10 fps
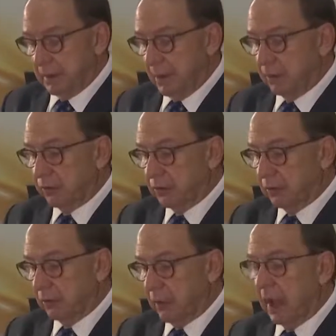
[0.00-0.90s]
answer
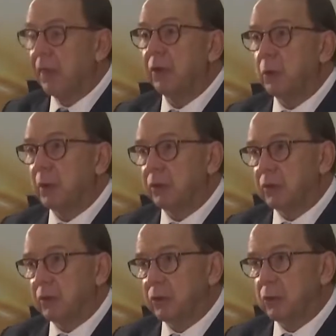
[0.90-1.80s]
other
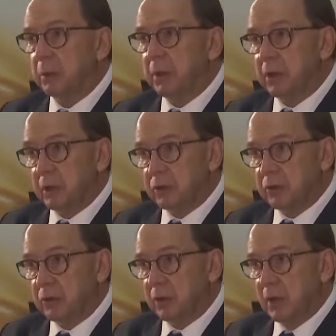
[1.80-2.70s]
questions or be asked